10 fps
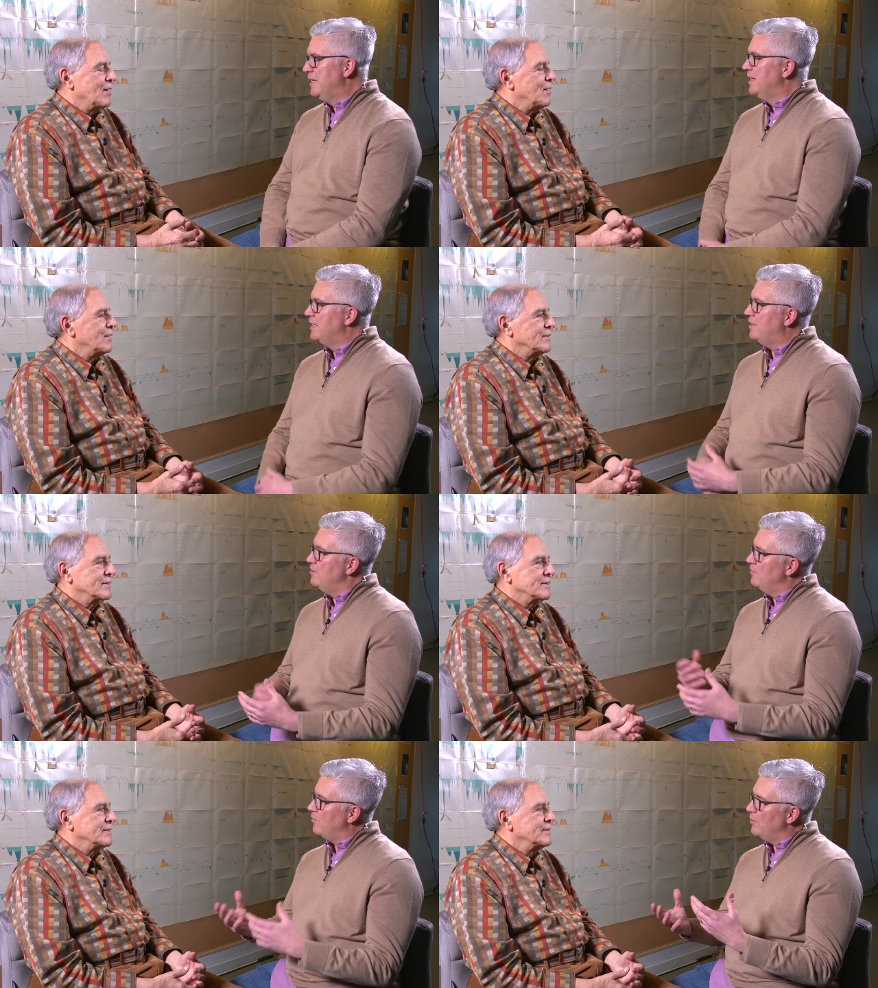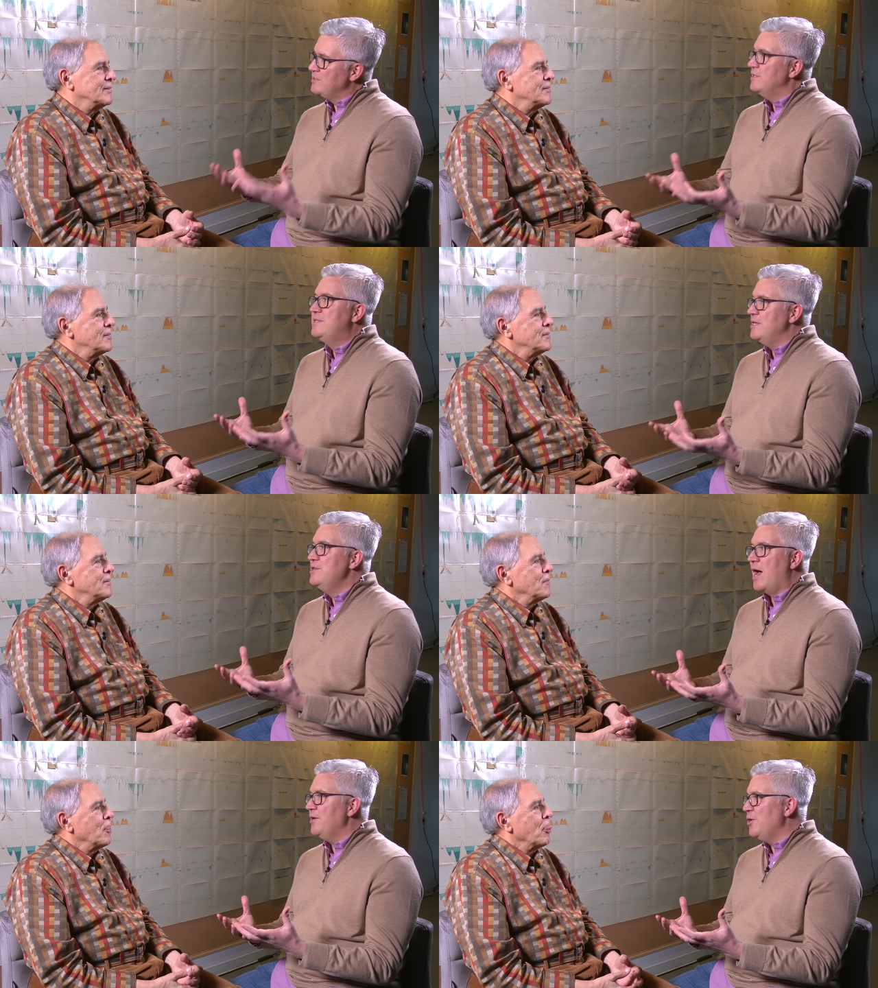Speaker 1: Uh, Can you, for those that did
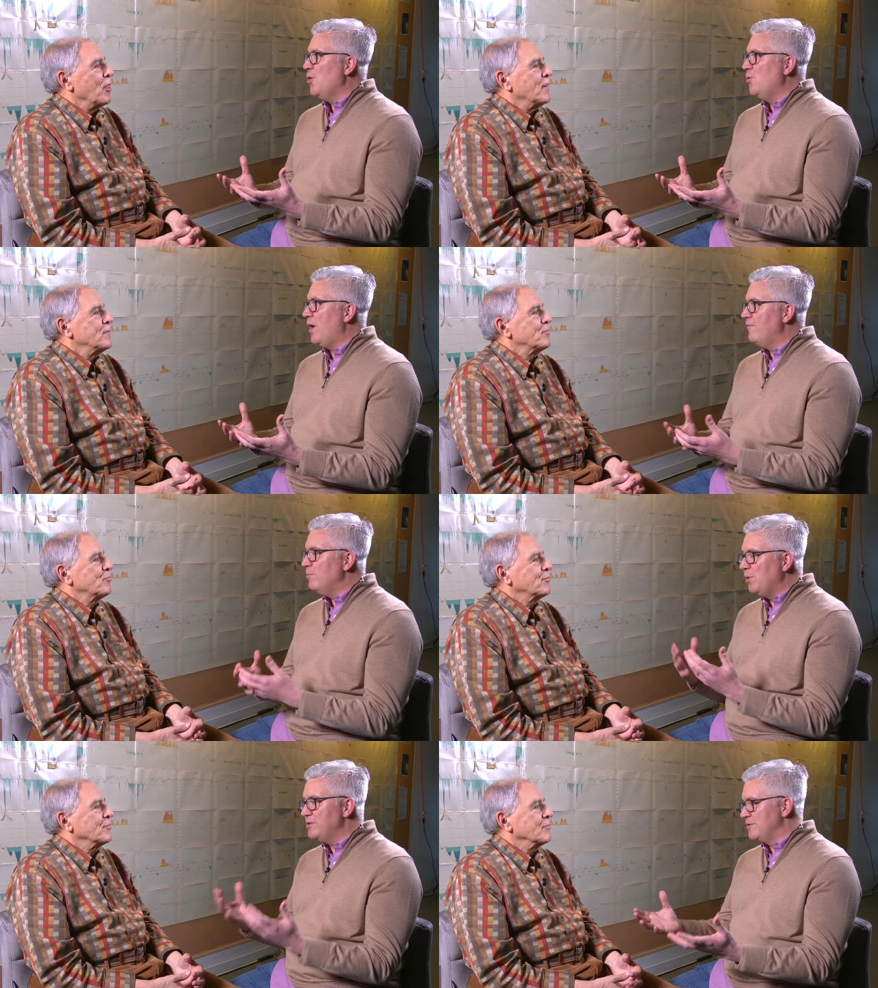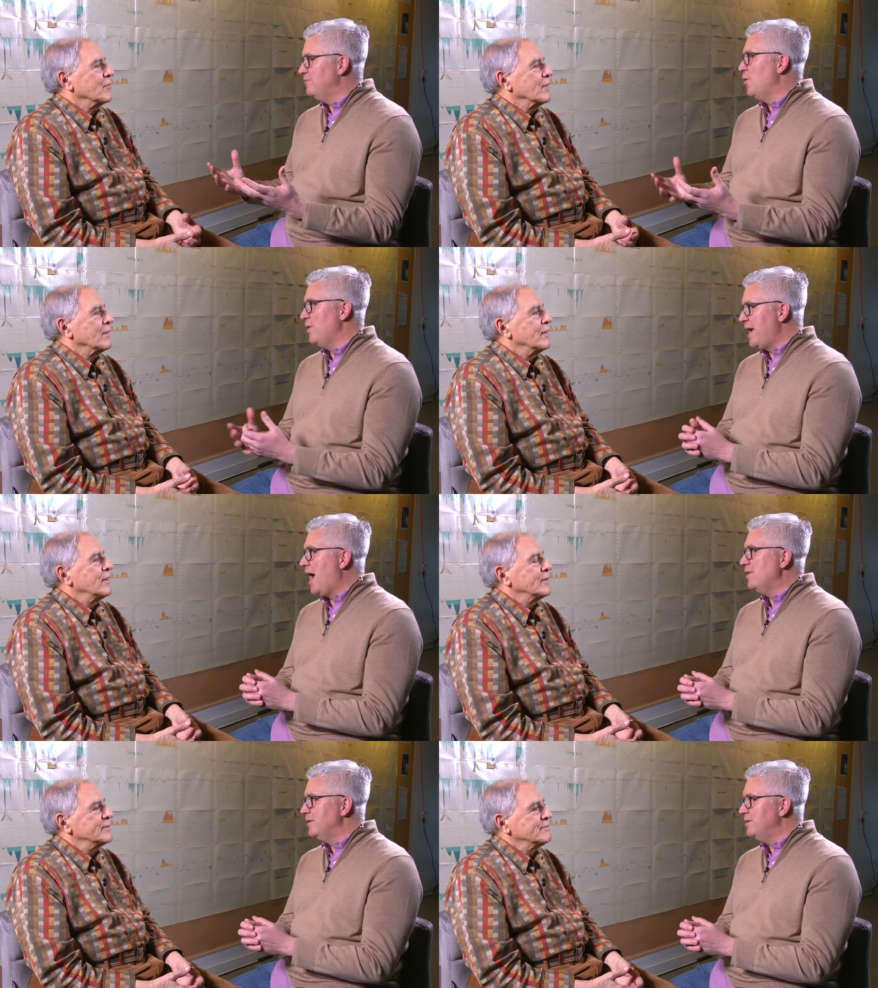not know, have the pleasure of knowing yeah.
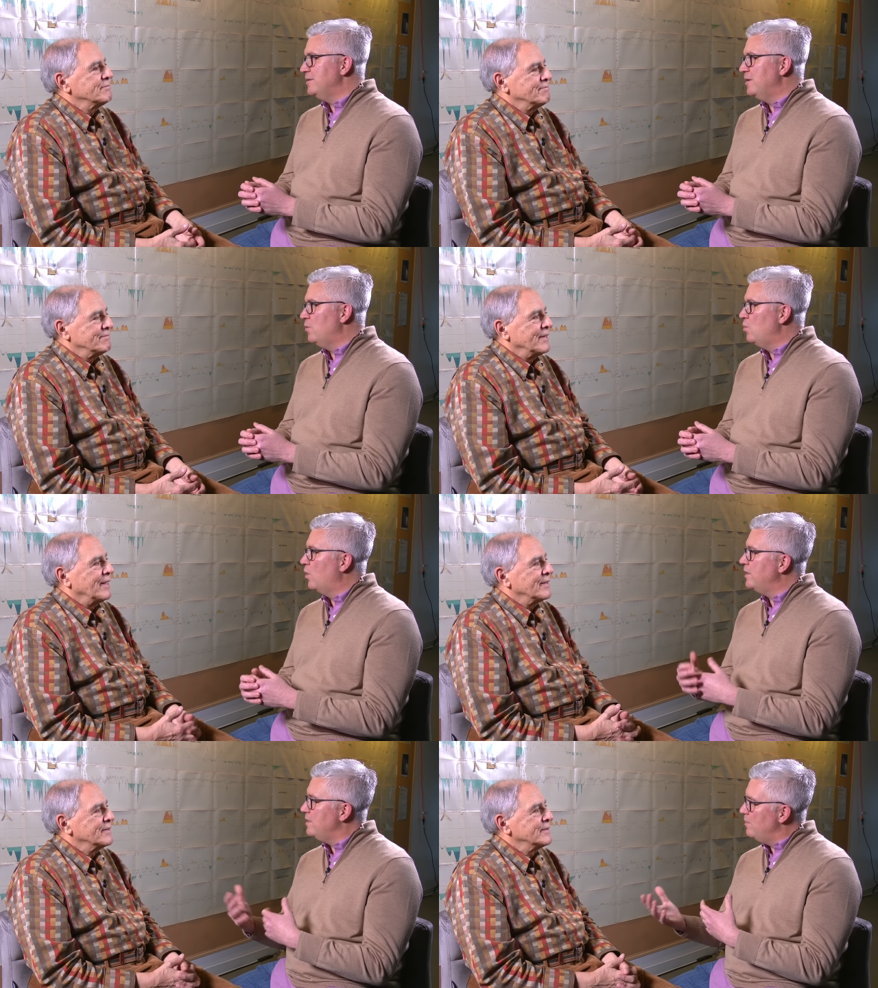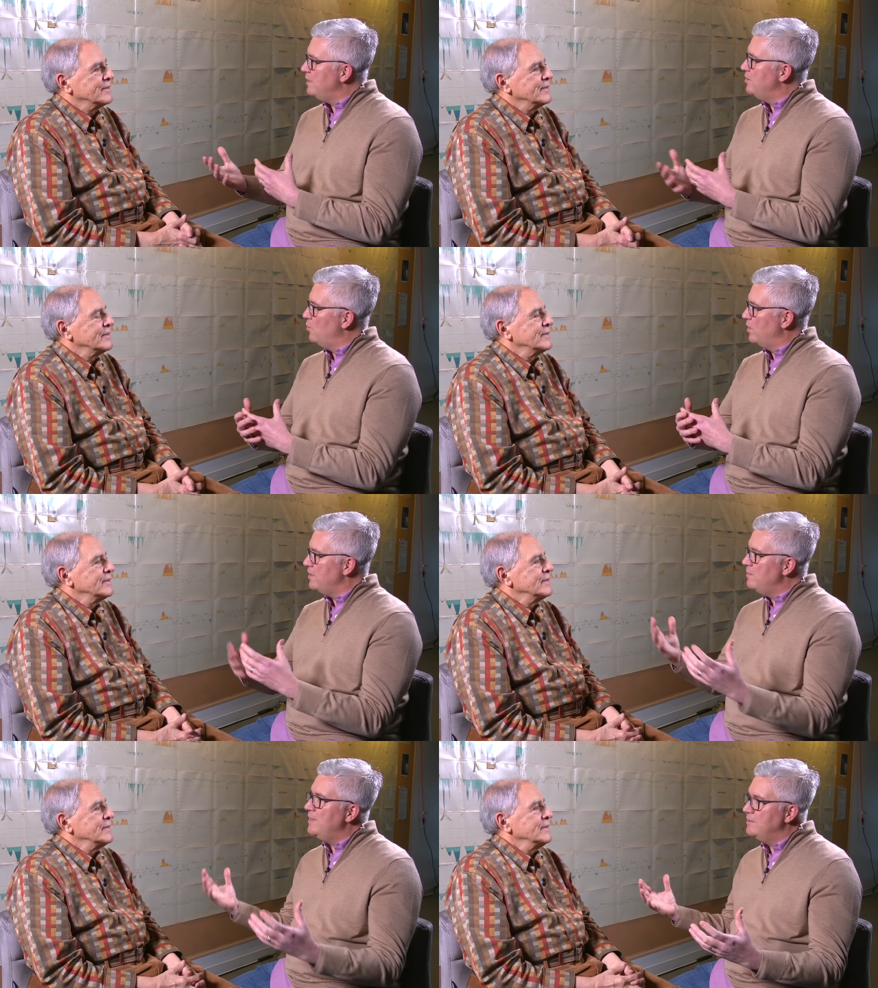Alan, yeah. what did he mean to you? What did
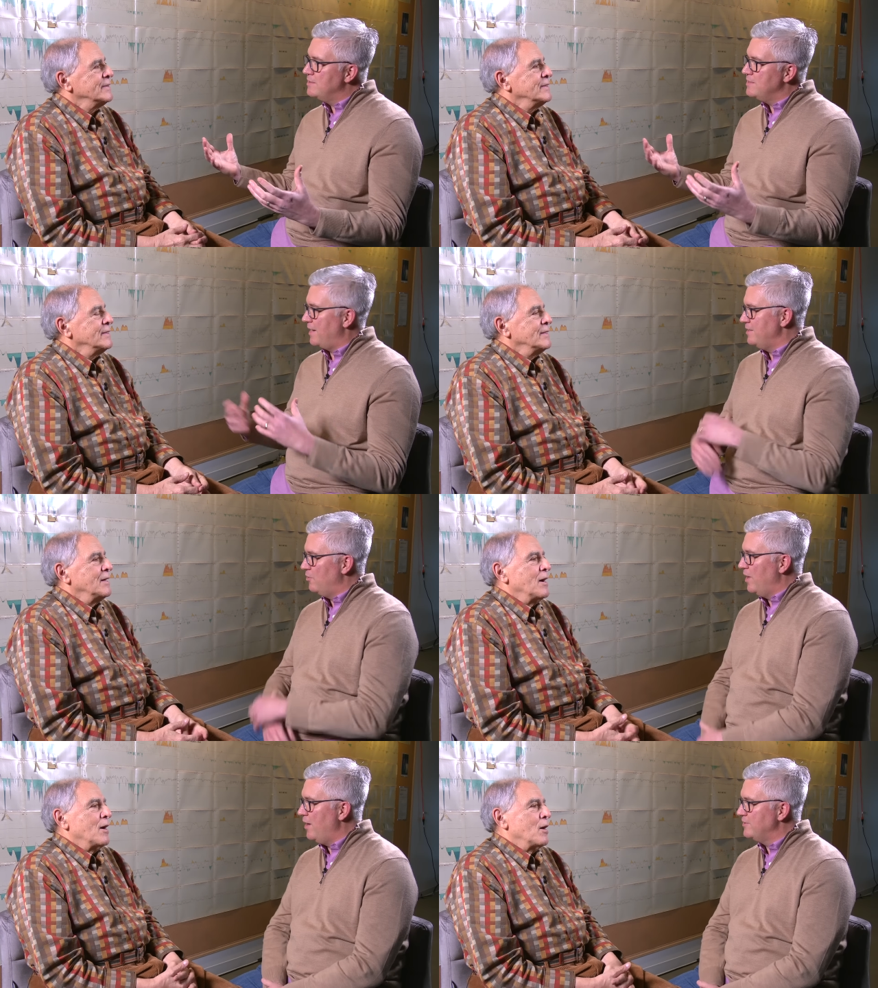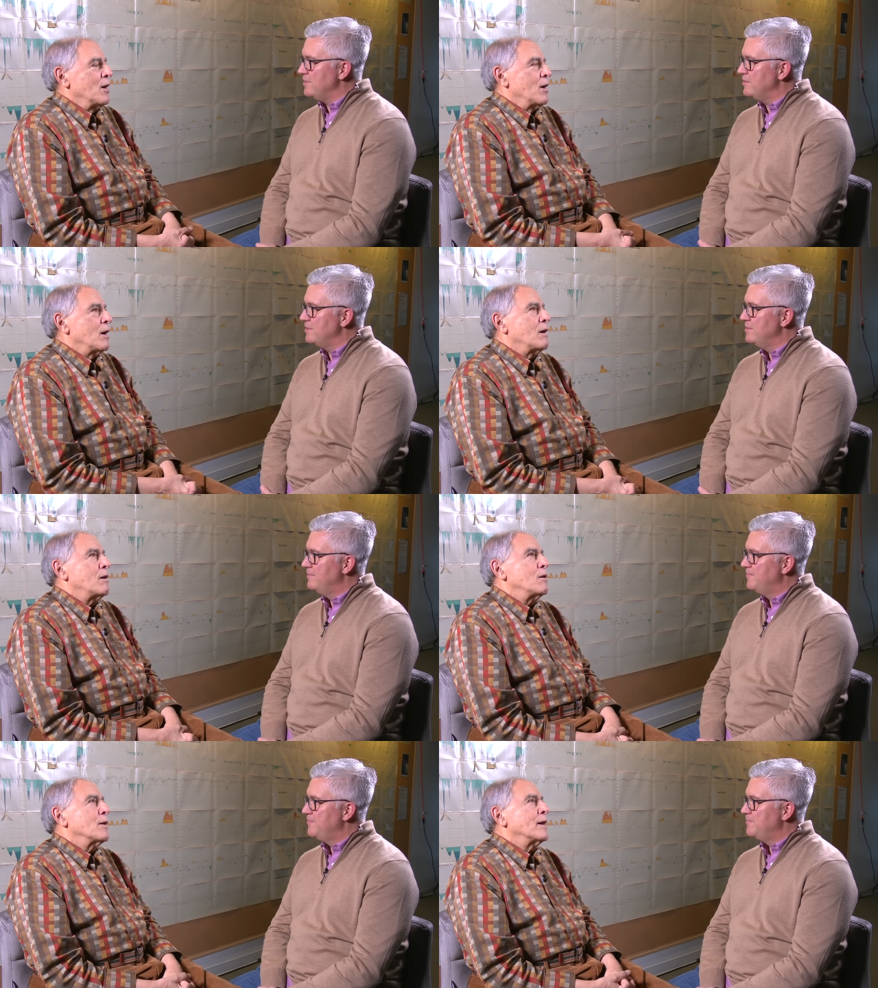he mean to technical analysis?
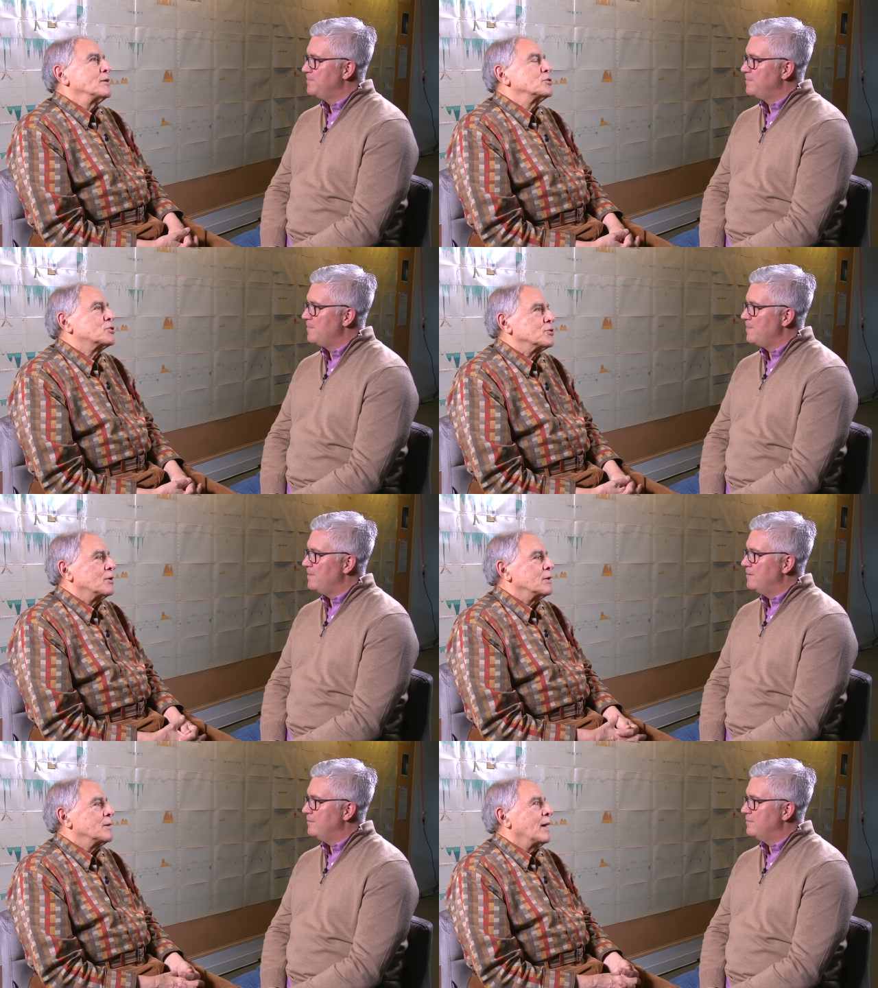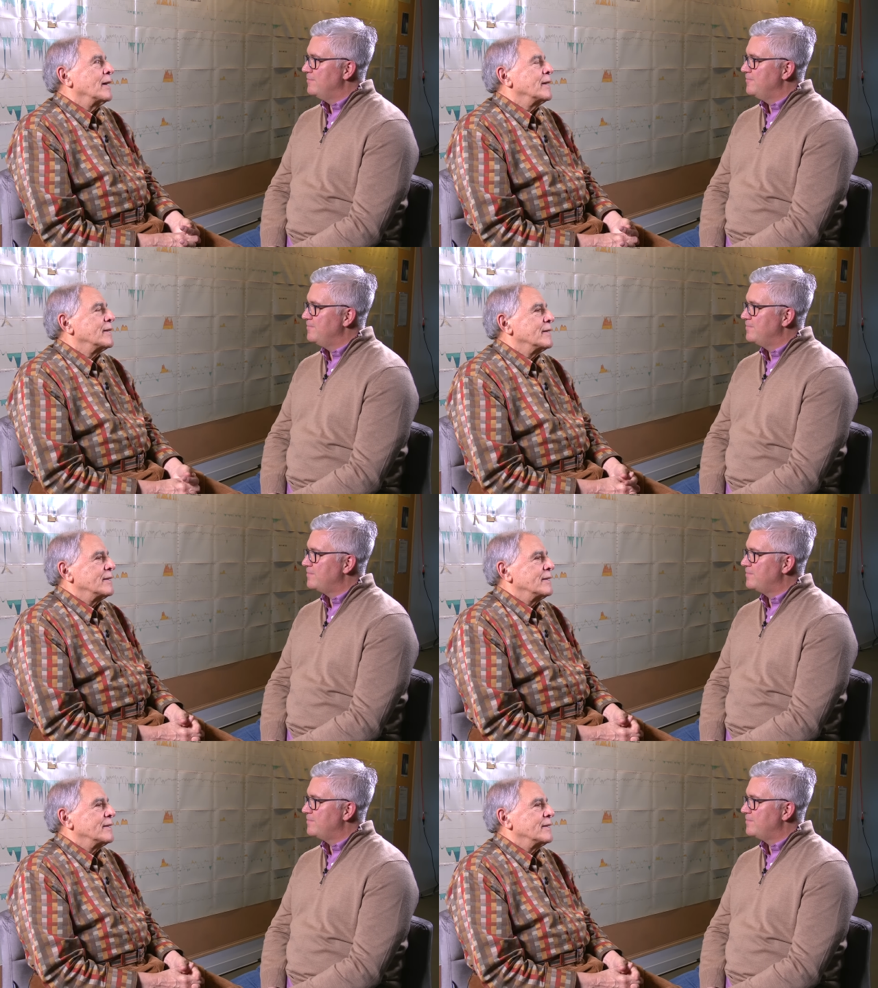
Speaker 2: Oh, Alan Shaw, I,